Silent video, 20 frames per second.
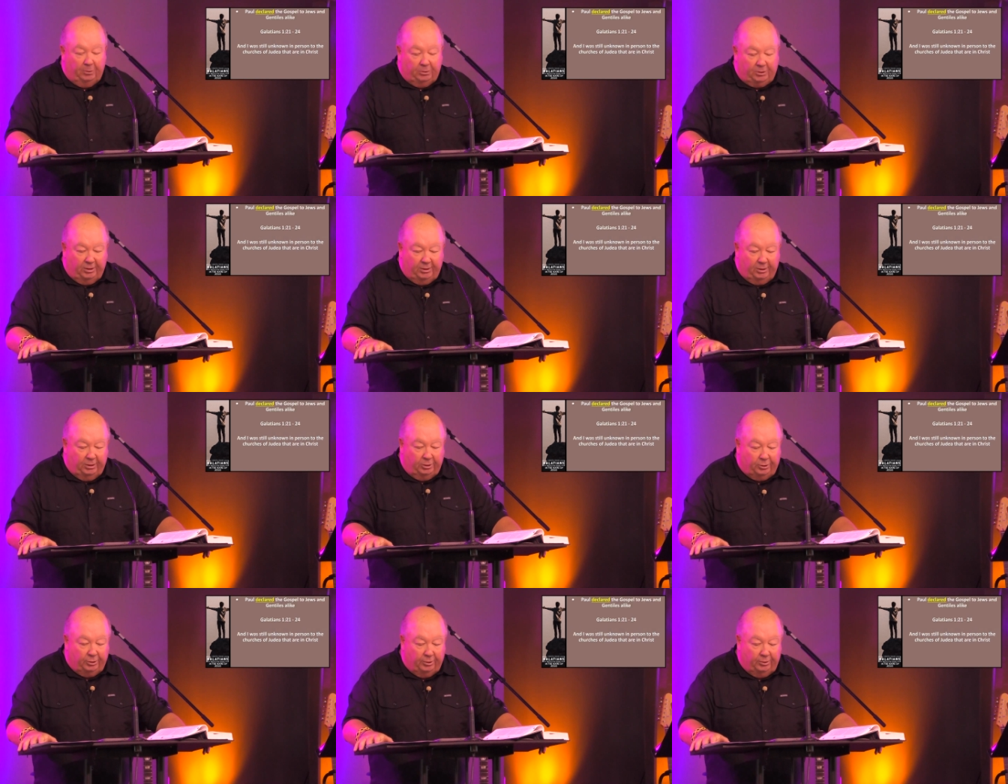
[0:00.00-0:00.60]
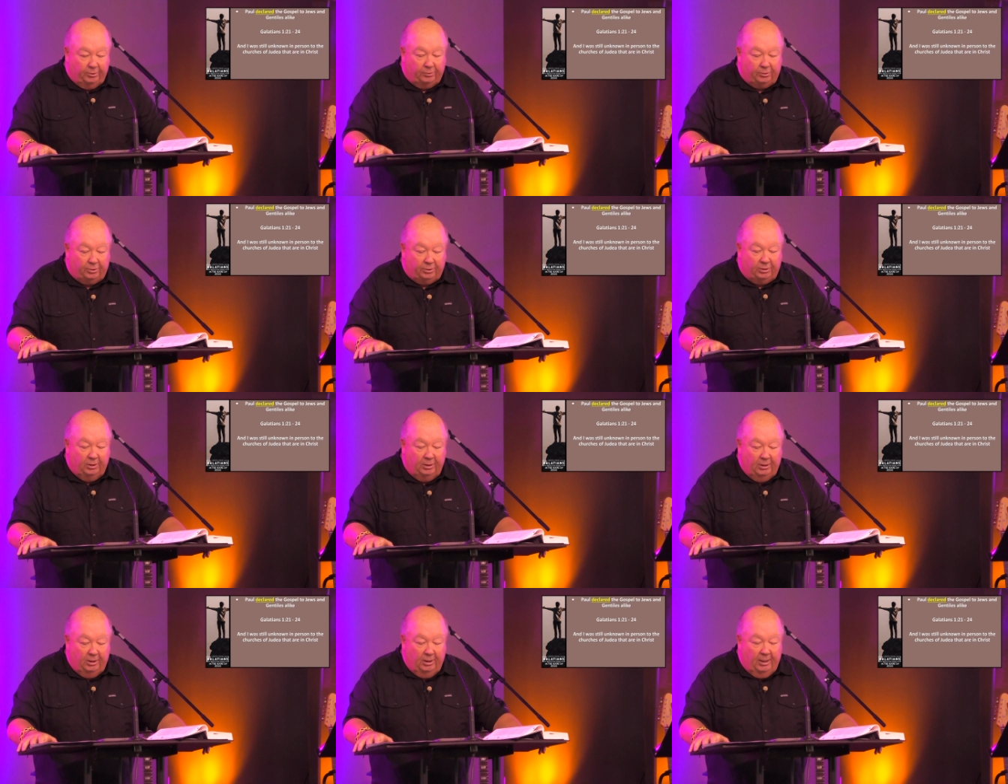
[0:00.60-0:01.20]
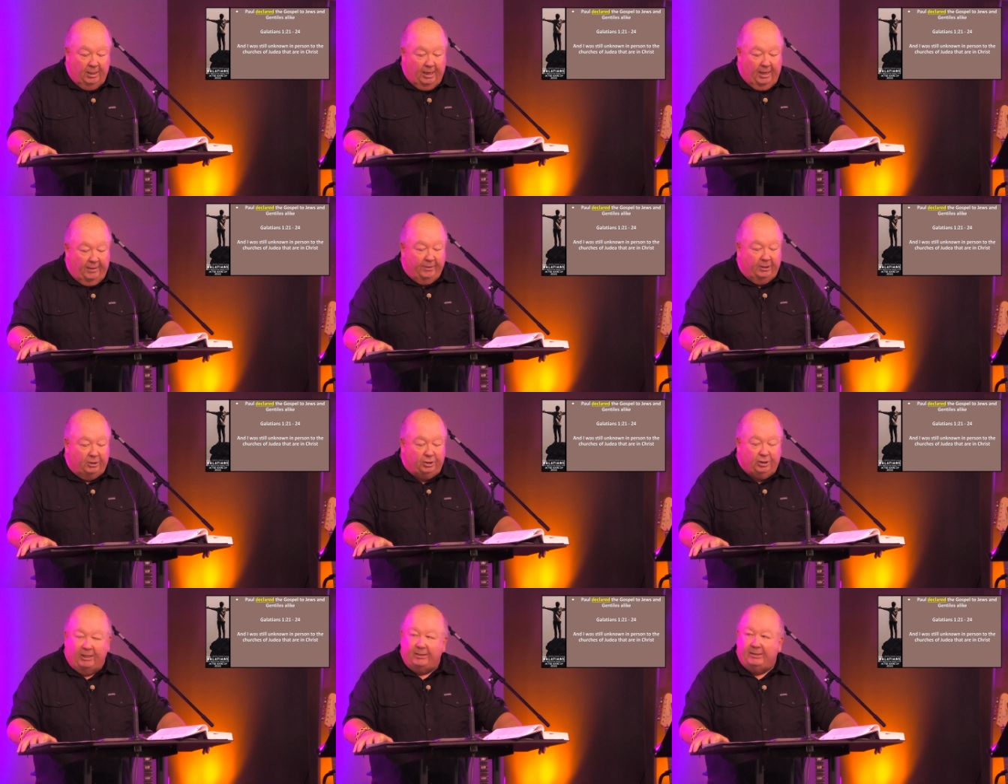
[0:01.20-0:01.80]
to the Jews and the
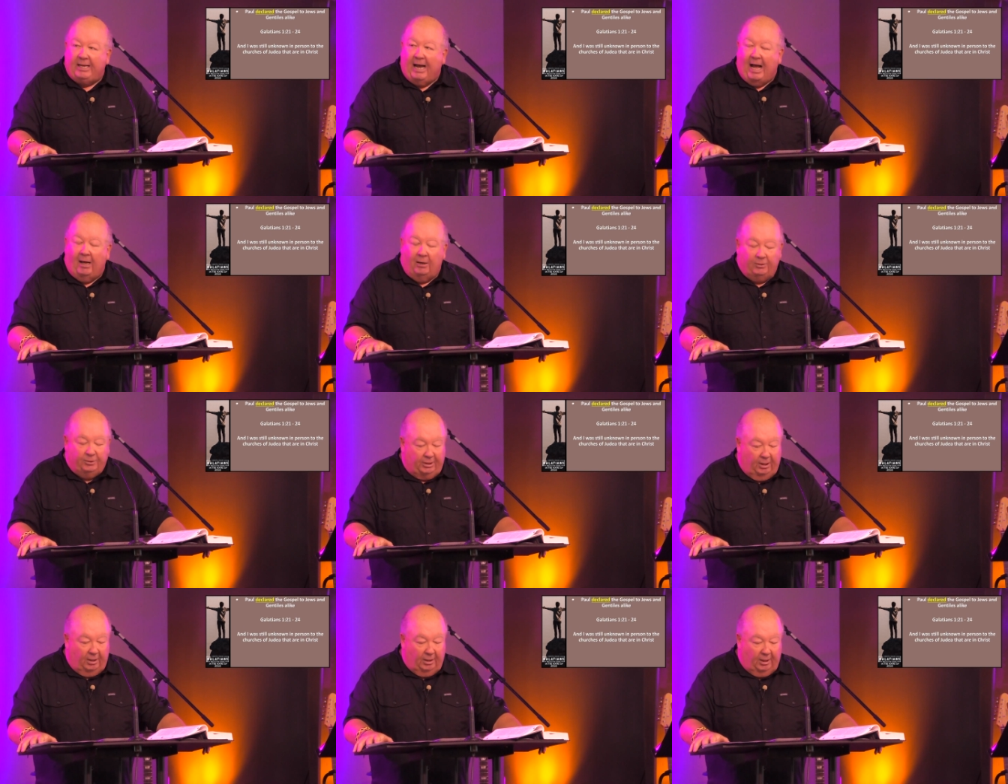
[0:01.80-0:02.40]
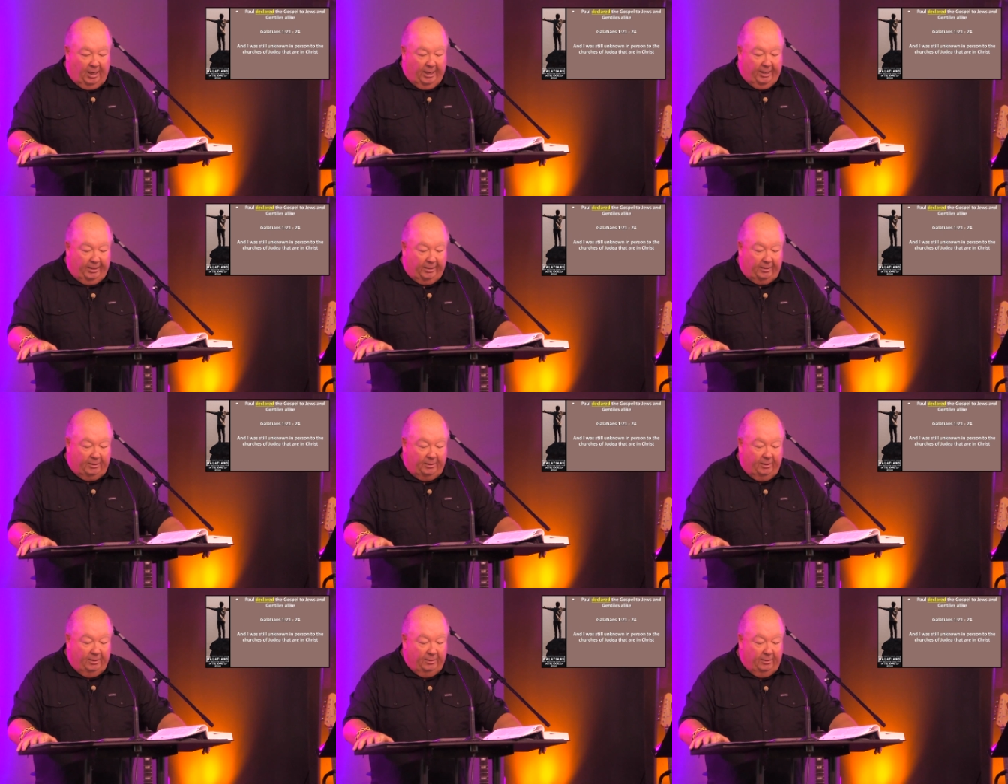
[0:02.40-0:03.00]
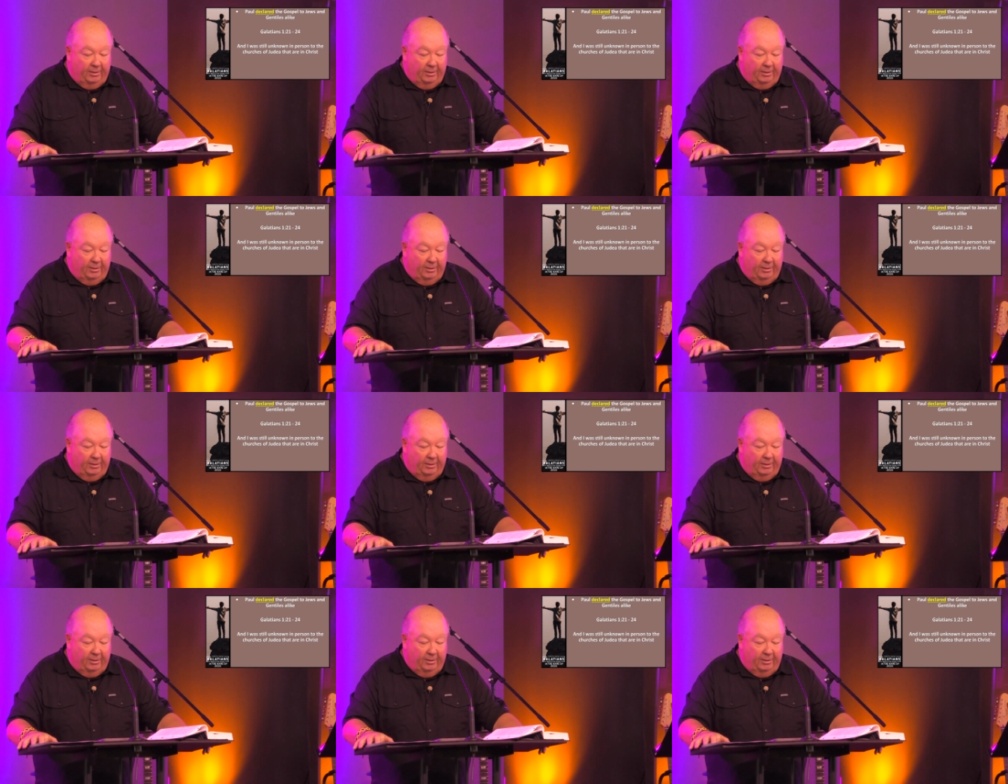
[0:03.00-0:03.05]
Gentiles alike.